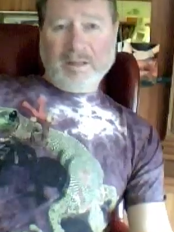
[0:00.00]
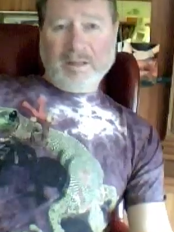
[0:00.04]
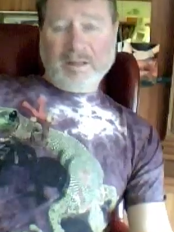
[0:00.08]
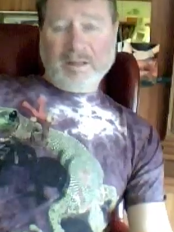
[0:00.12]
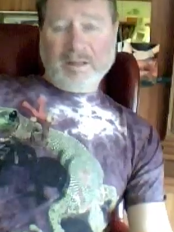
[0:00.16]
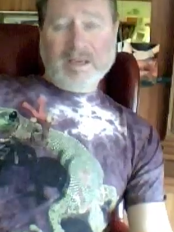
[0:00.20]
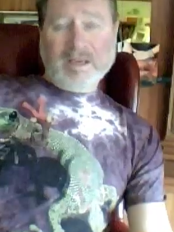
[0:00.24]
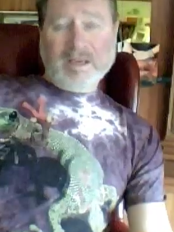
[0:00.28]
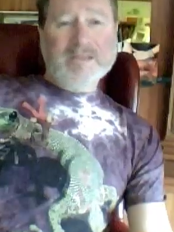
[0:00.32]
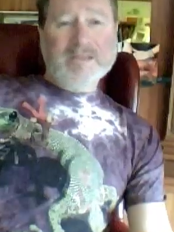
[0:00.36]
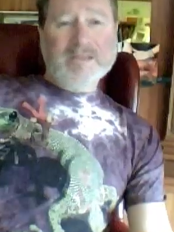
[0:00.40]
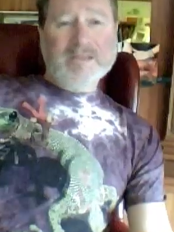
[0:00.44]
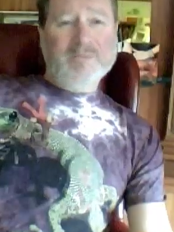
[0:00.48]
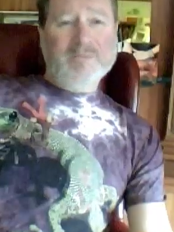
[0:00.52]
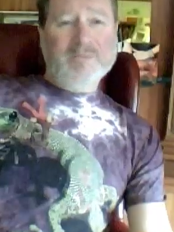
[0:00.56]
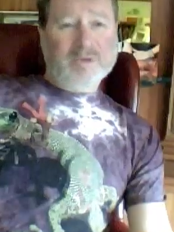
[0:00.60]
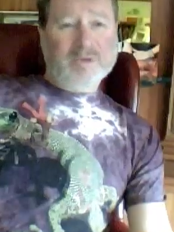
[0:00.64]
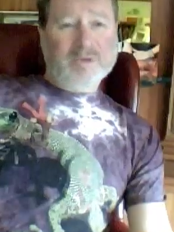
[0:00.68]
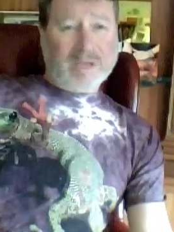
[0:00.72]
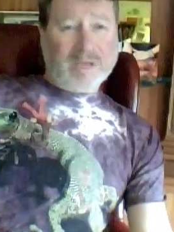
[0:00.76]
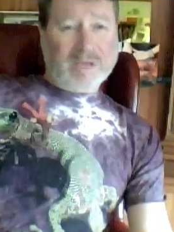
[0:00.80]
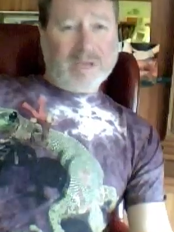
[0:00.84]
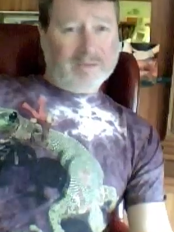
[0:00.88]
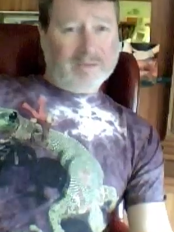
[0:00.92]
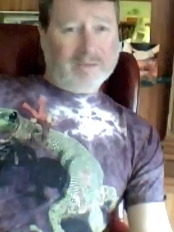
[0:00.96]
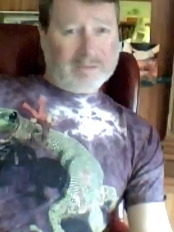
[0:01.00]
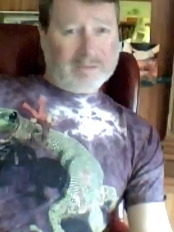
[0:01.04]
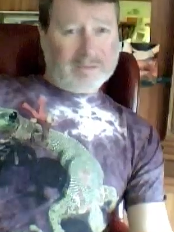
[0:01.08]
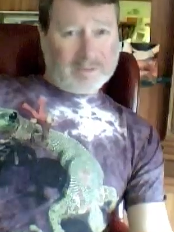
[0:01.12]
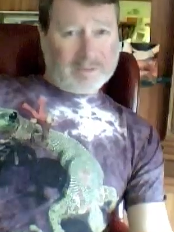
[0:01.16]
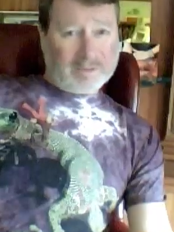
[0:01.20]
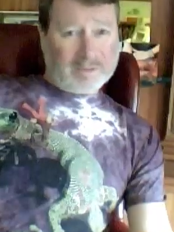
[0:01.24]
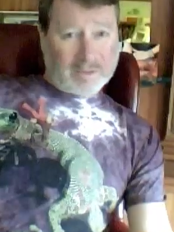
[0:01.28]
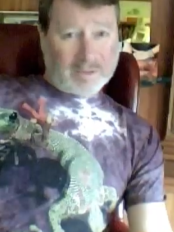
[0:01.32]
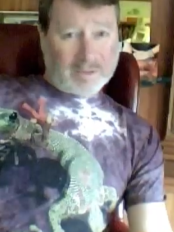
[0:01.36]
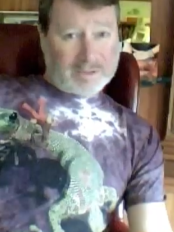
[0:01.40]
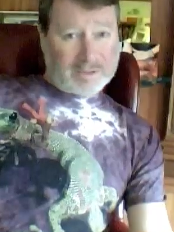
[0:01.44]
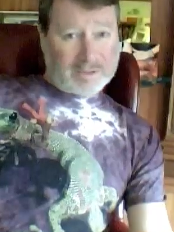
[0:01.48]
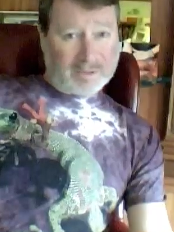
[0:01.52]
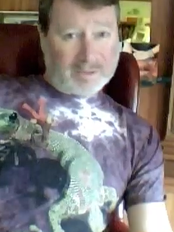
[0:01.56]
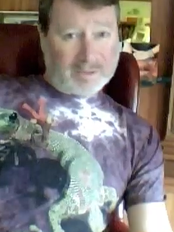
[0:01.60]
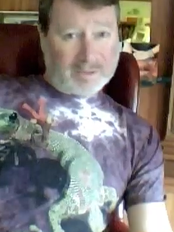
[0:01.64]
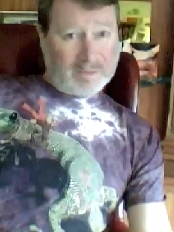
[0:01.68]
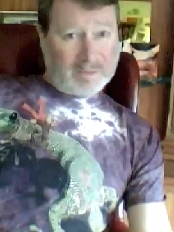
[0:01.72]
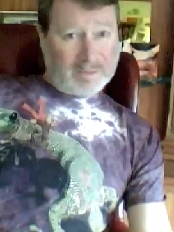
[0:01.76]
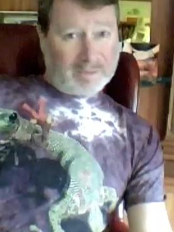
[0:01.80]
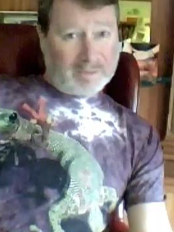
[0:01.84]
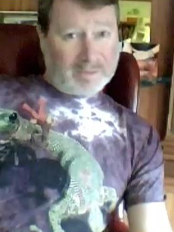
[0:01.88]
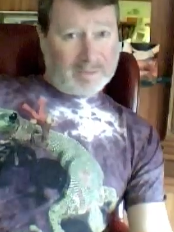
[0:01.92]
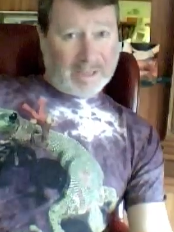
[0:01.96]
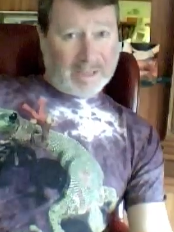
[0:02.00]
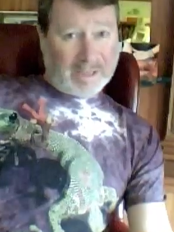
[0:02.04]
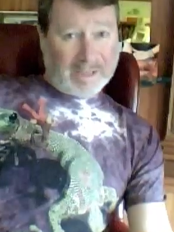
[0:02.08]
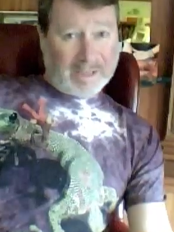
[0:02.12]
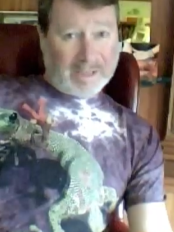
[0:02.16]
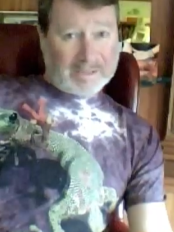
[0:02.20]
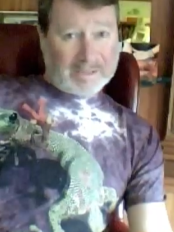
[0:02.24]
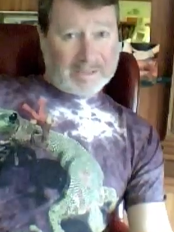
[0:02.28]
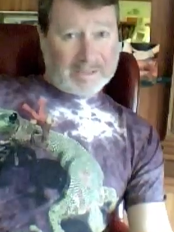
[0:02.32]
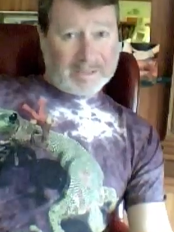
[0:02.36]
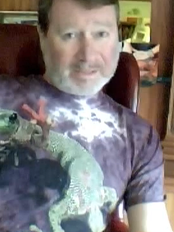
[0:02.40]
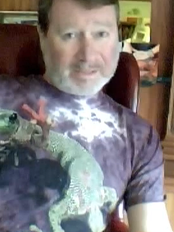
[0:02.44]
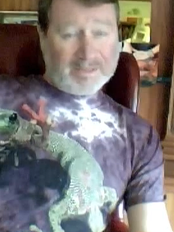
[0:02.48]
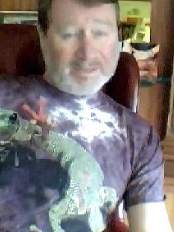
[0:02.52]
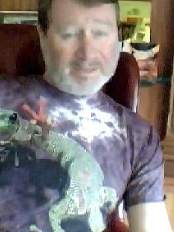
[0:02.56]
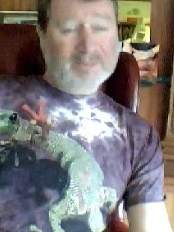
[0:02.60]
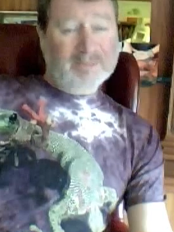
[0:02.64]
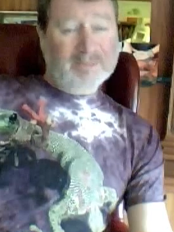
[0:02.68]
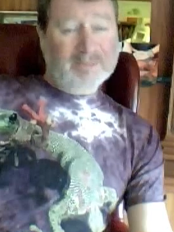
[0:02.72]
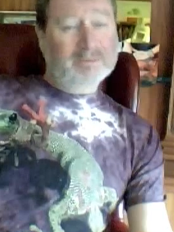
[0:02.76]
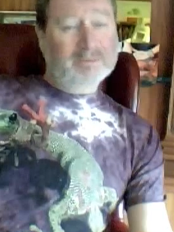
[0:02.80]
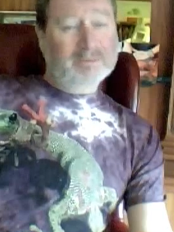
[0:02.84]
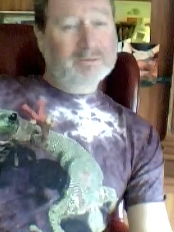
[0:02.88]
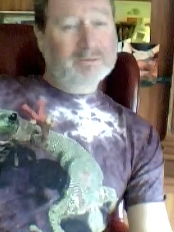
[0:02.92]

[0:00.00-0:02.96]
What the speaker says: The next most obvious question that people ask is,